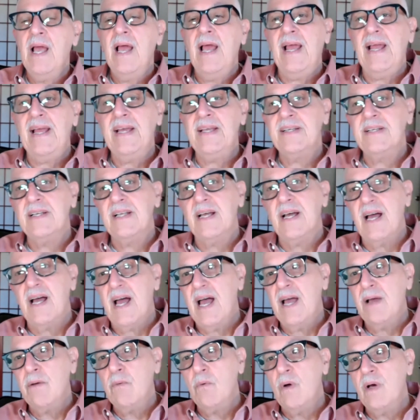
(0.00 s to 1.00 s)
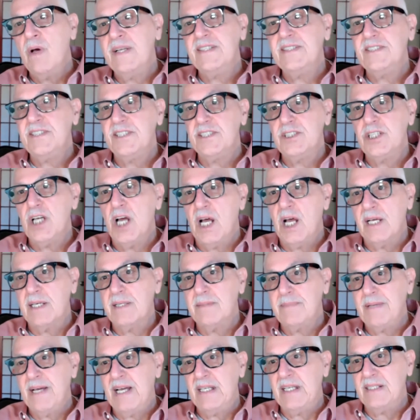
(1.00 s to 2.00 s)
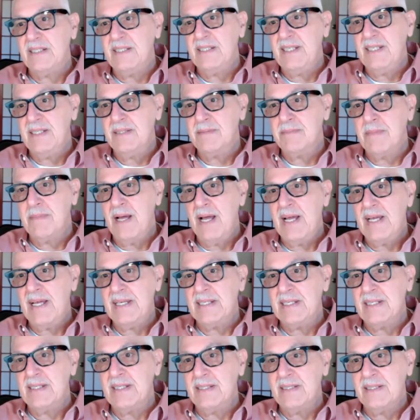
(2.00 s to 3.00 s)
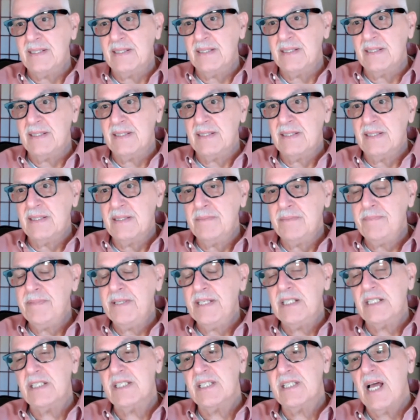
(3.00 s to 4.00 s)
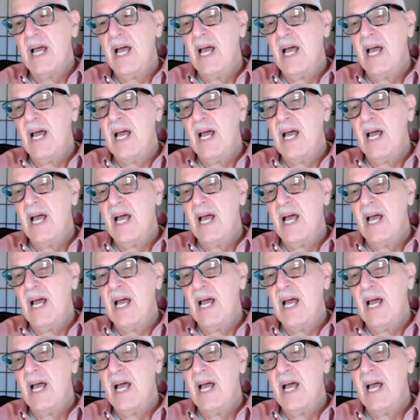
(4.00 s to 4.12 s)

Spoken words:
And I wanted to talk about Nehemiah because